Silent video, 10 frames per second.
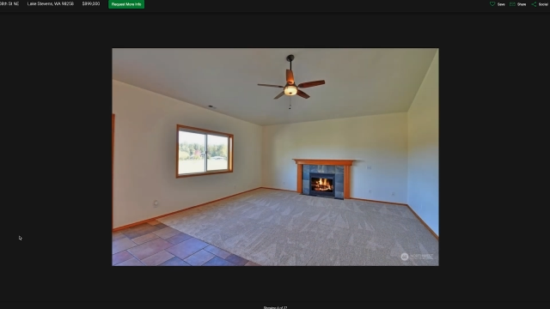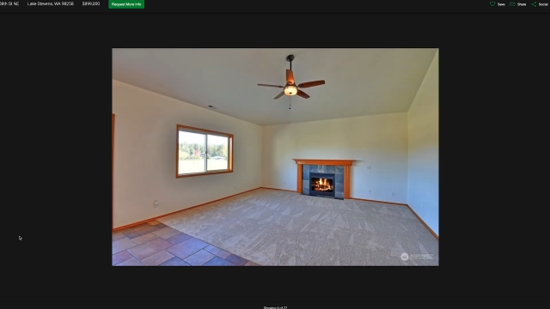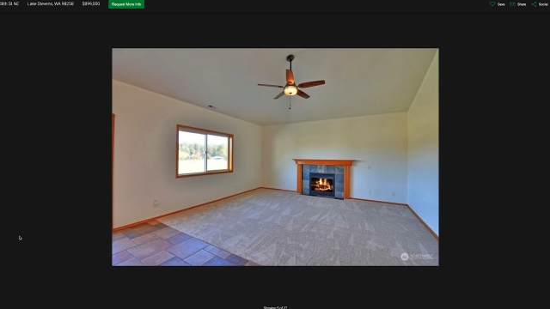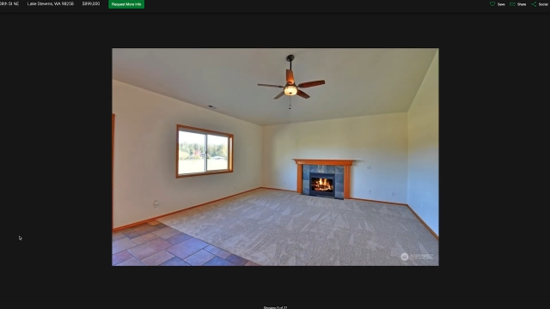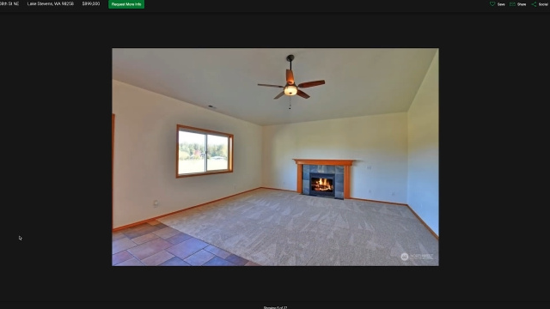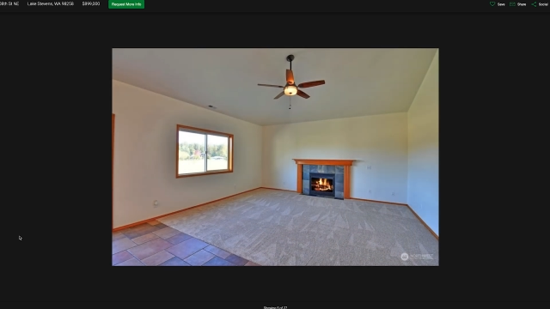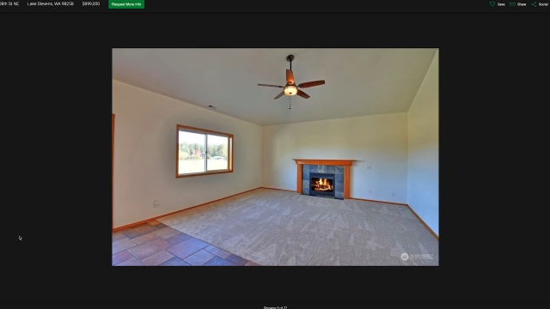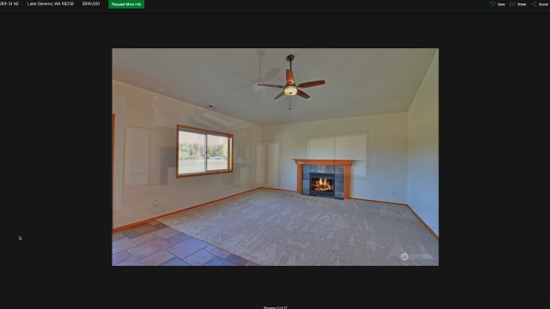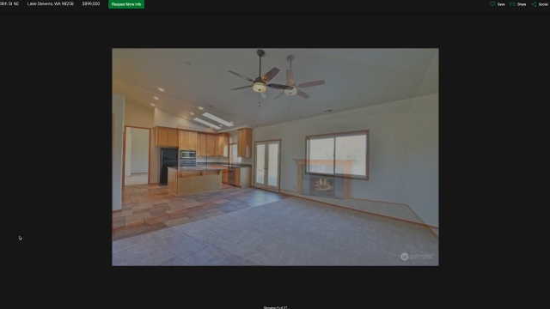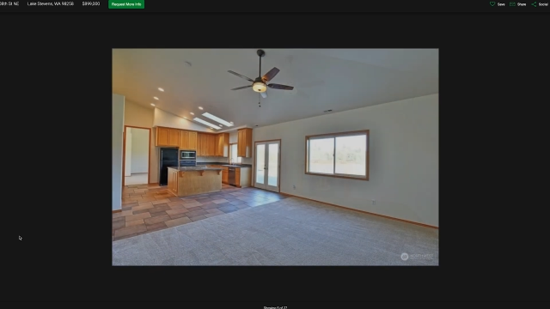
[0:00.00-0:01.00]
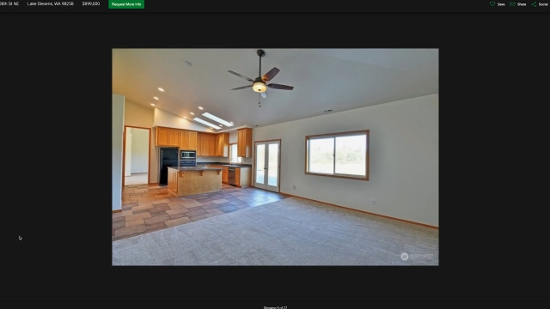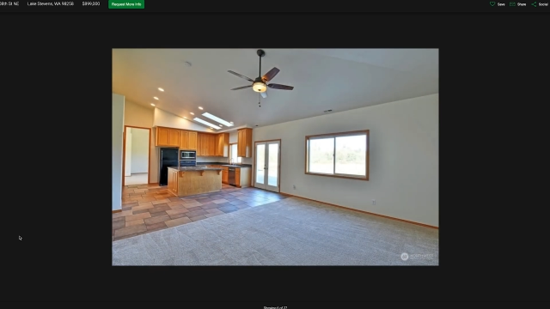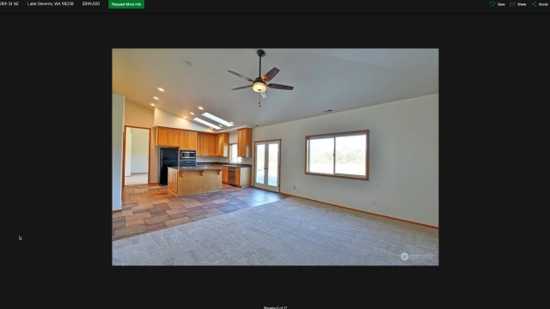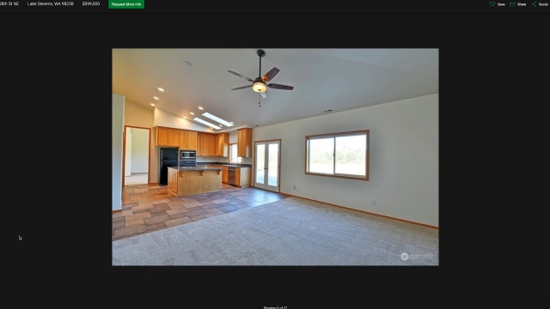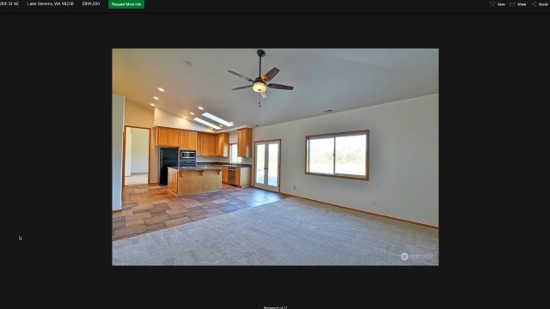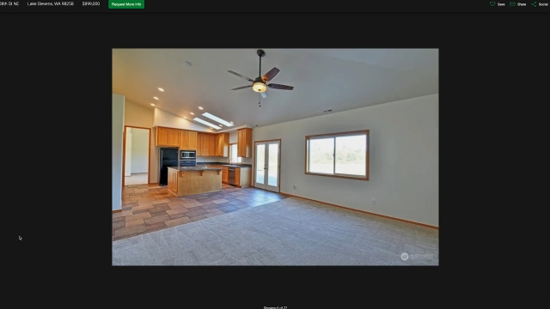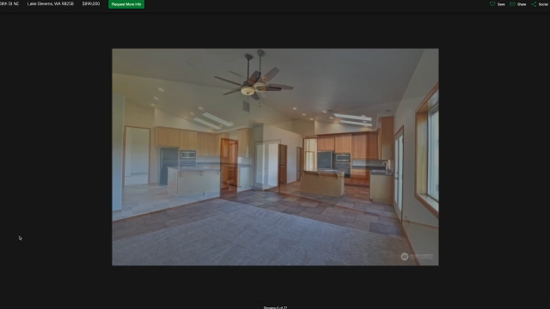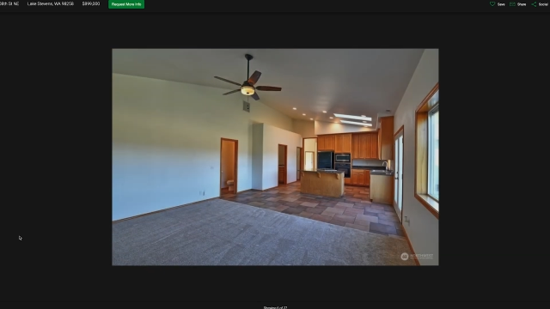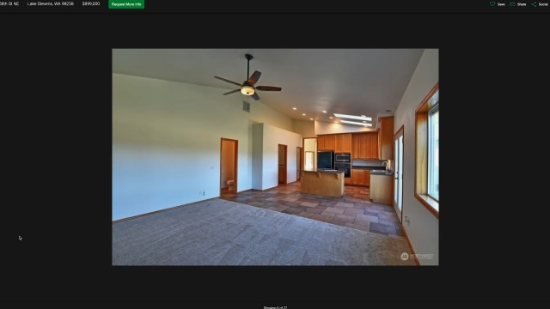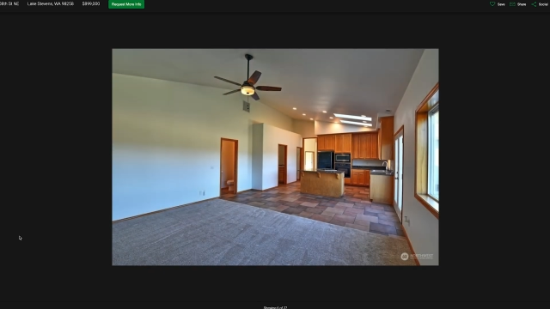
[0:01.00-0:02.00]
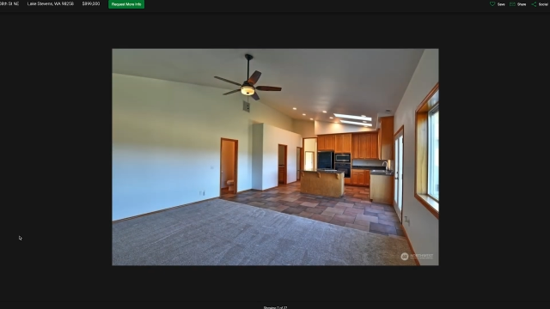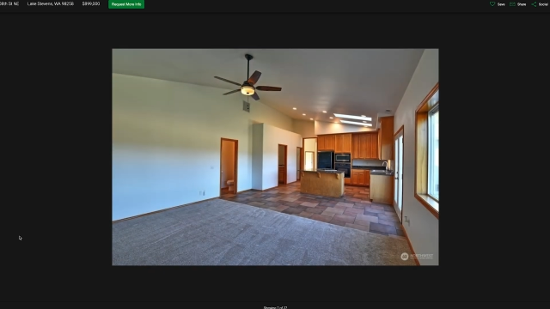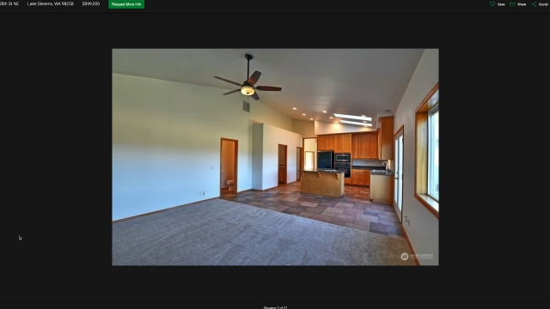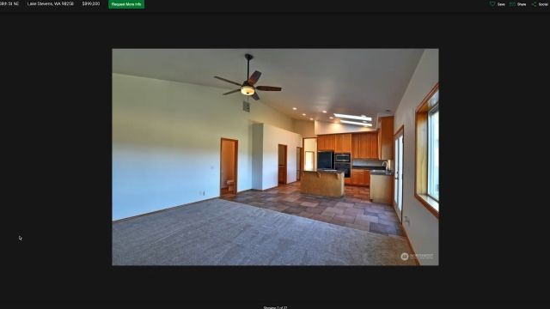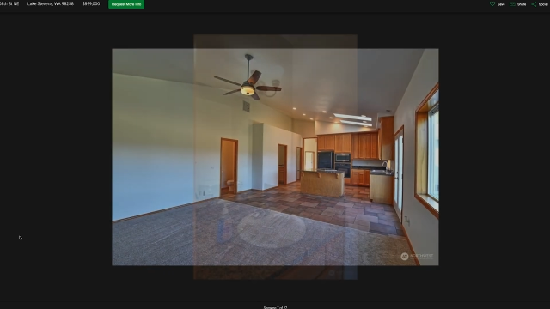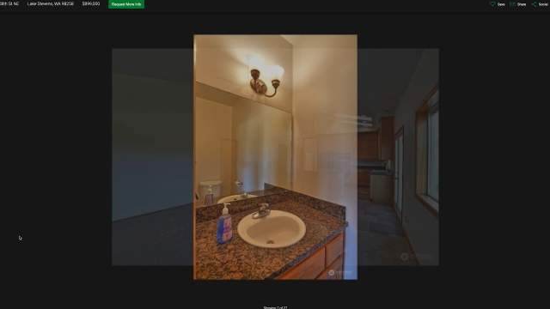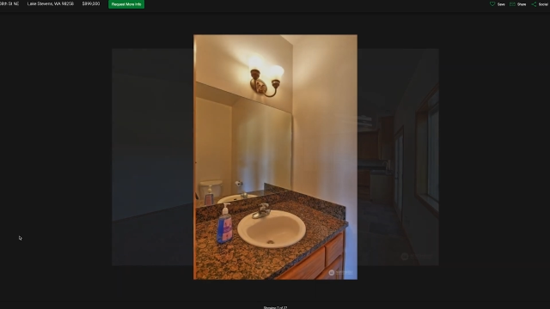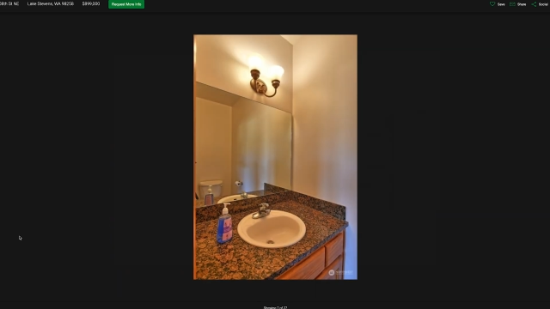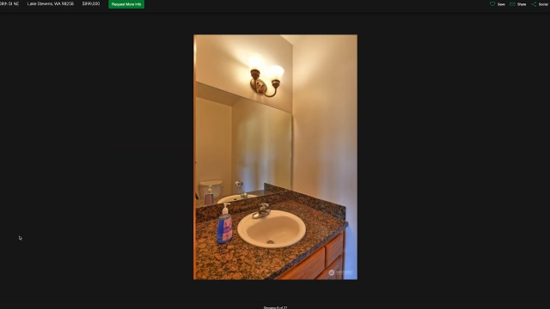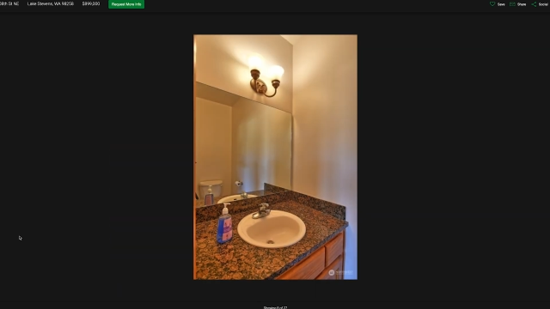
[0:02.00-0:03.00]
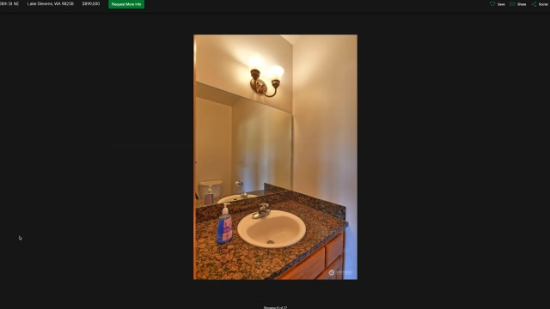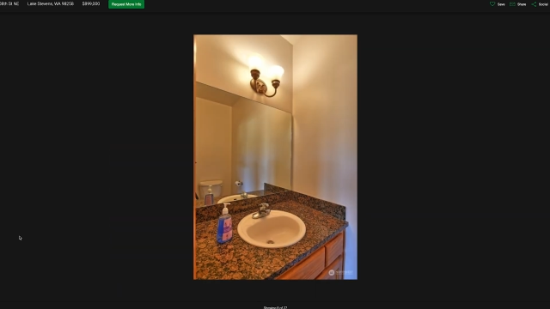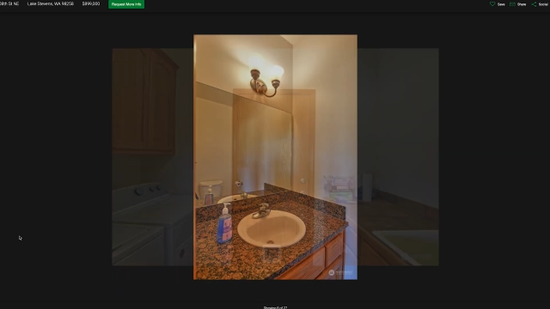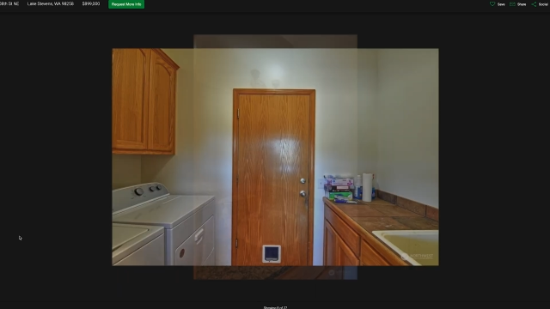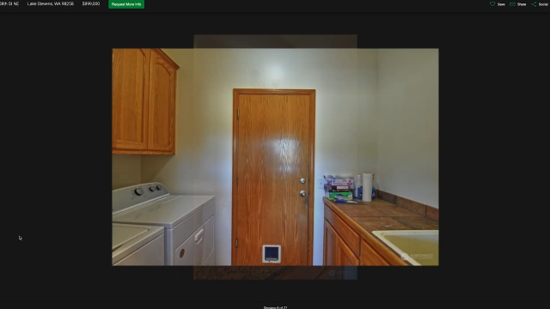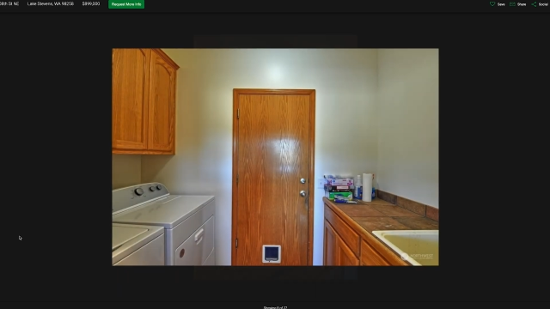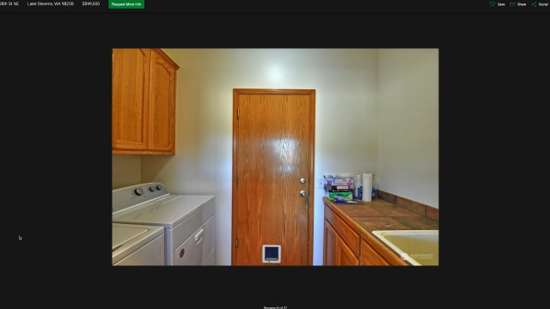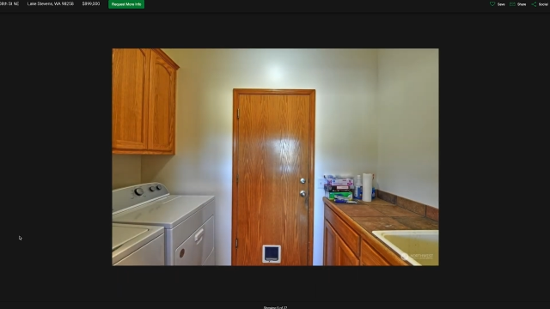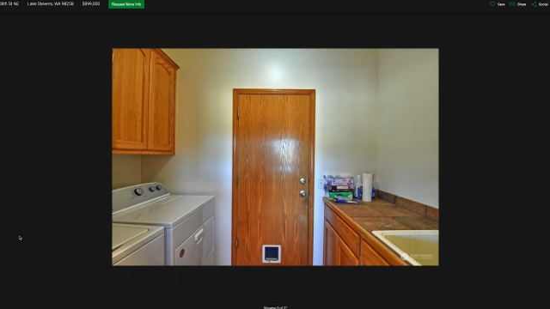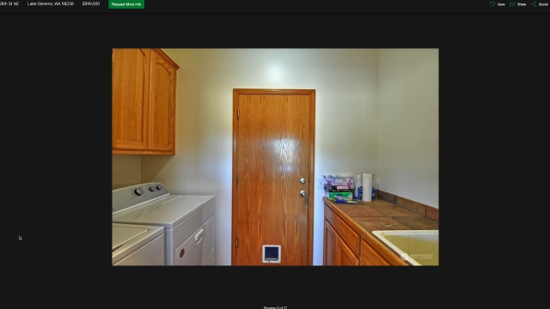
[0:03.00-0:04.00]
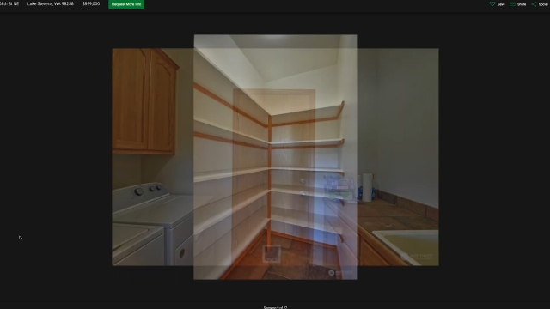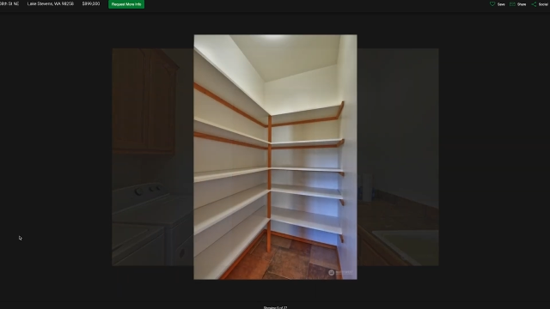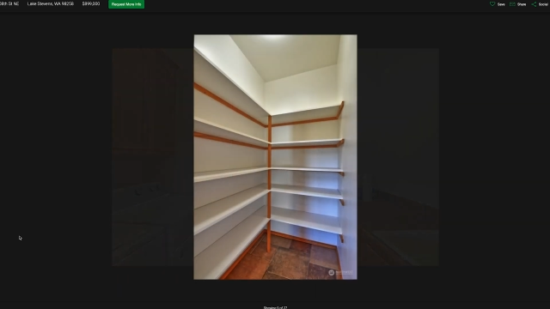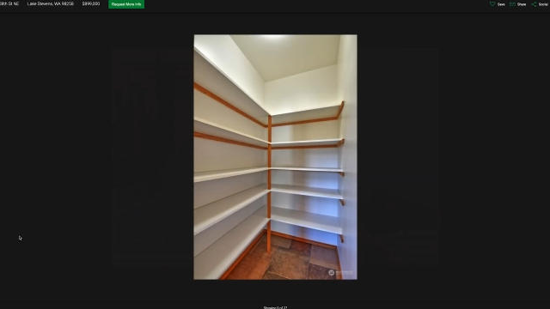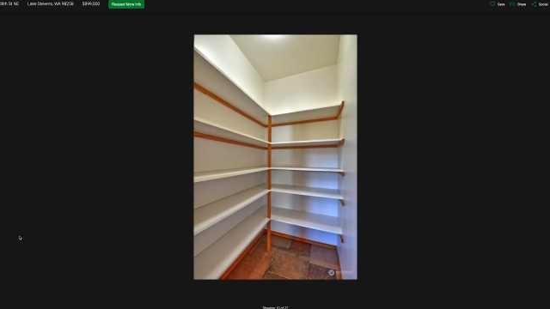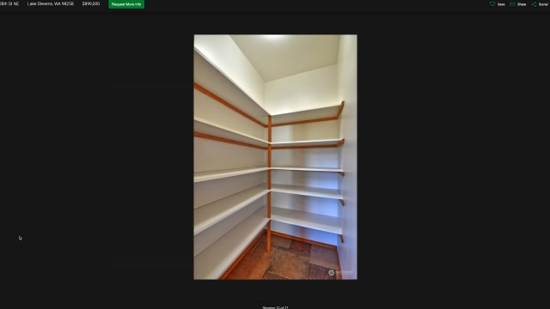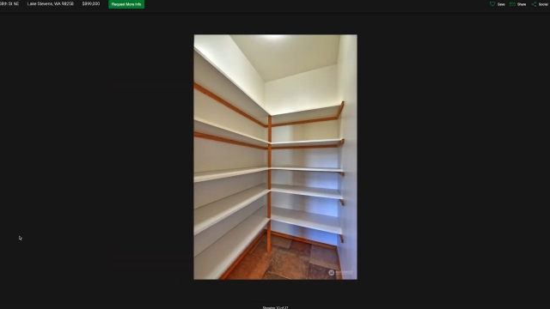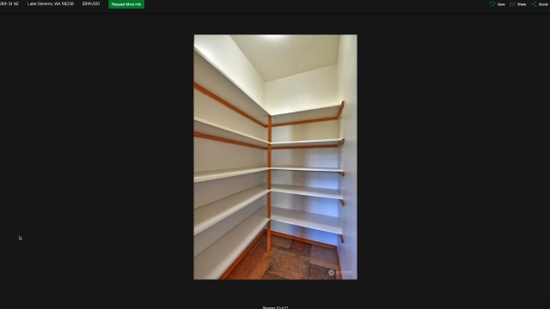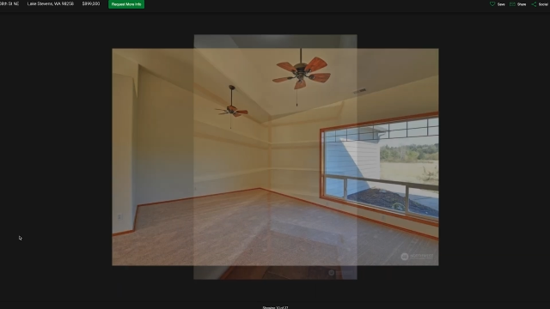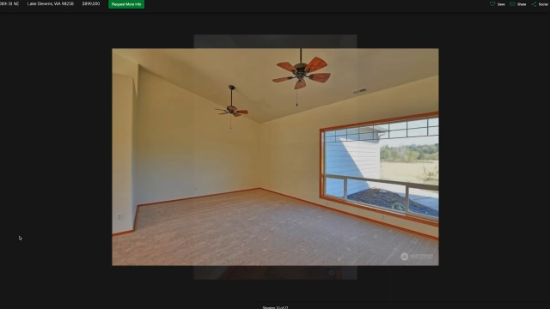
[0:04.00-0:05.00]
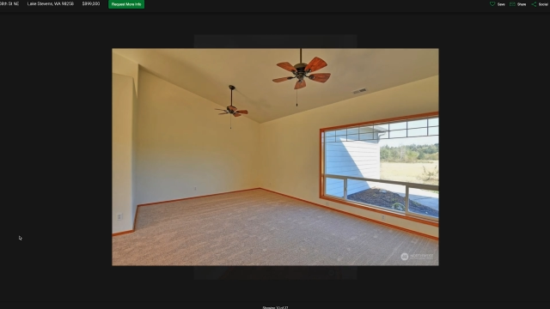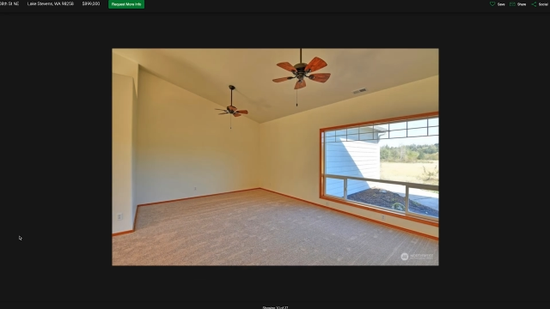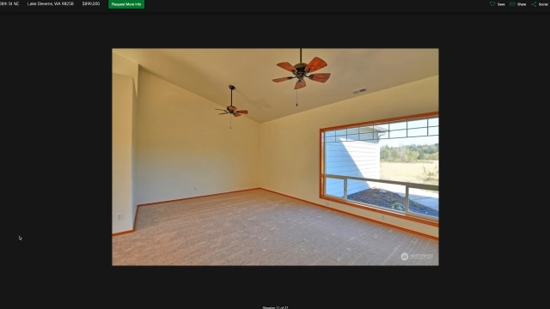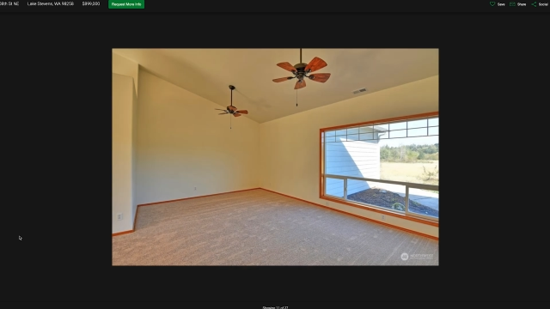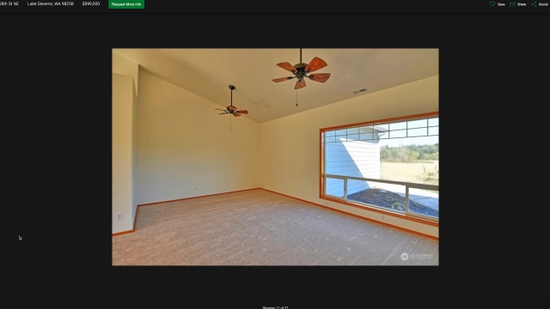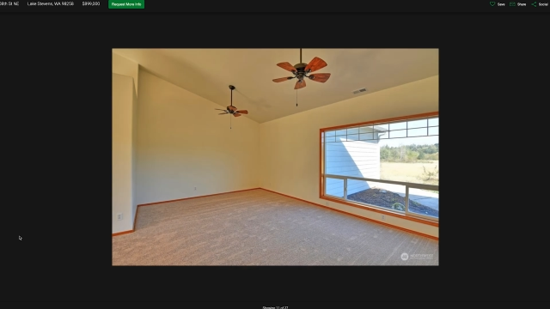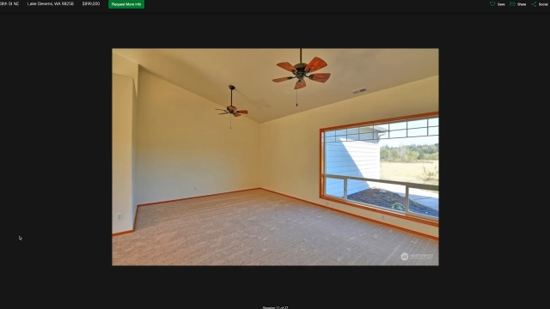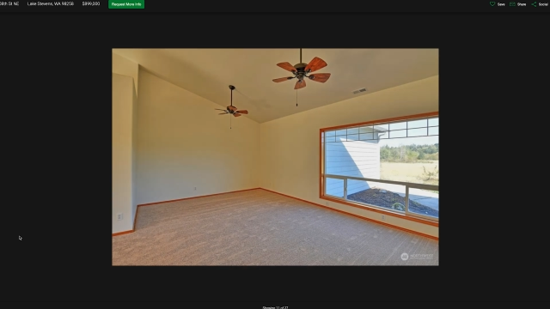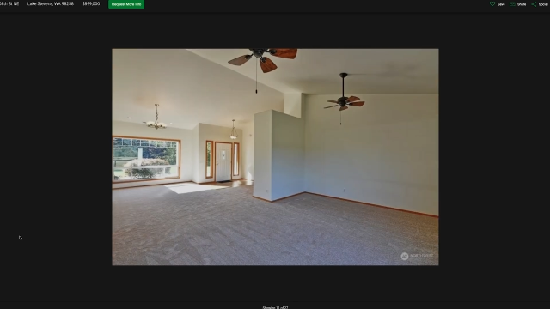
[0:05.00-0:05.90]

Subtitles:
[unreadable: no face in view]